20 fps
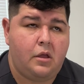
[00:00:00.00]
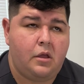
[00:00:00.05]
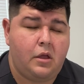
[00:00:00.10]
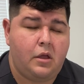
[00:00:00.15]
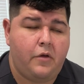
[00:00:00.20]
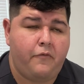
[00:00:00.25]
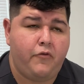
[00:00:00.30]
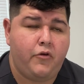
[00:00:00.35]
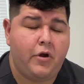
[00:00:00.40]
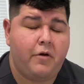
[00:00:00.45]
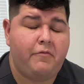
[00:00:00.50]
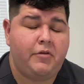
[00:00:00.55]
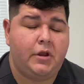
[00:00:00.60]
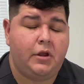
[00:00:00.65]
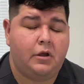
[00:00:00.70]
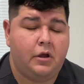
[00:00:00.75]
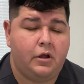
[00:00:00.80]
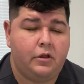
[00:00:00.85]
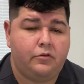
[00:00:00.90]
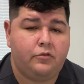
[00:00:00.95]
if you have any
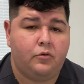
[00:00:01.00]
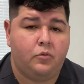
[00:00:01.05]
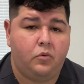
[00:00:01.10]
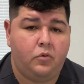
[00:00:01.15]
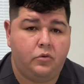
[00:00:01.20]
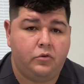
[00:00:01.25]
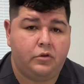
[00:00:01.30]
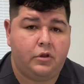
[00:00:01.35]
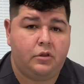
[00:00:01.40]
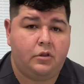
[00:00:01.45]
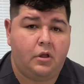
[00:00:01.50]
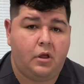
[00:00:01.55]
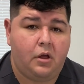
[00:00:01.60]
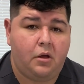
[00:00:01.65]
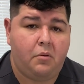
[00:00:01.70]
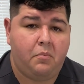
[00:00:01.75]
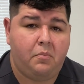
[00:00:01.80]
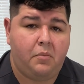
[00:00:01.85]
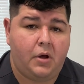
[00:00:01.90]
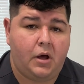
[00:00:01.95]
cuts or wounds on
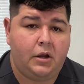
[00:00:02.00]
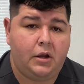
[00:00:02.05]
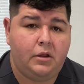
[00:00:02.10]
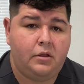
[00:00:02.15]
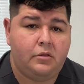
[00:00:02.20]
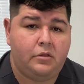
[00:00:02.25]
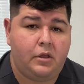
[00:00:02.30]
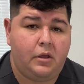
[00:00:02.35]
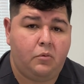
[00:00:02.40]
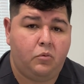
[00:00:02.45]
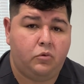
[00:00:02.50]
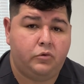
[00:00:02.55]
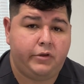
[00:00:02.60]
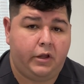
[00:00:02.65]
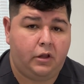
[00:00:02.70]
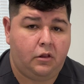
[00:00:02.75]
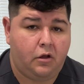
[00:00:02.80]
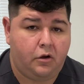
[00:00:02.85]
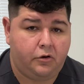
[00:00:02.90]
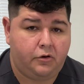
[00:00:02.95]
the body, they will take
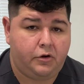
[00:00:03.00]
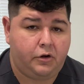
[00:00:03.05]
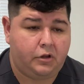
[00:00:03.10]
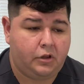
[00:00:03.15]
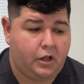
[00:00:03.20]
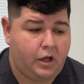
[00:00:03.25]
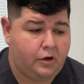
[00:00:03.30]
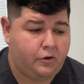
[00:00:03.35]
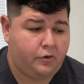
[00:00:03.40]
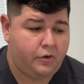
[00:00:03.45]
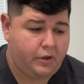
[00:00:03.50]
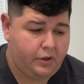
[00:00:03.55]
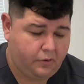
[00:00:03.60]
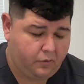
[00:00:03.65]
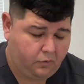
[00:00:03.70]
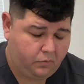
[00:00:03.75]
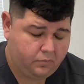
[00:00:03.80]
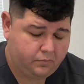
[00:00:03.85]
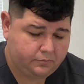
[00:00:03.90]
longer to clot or heal.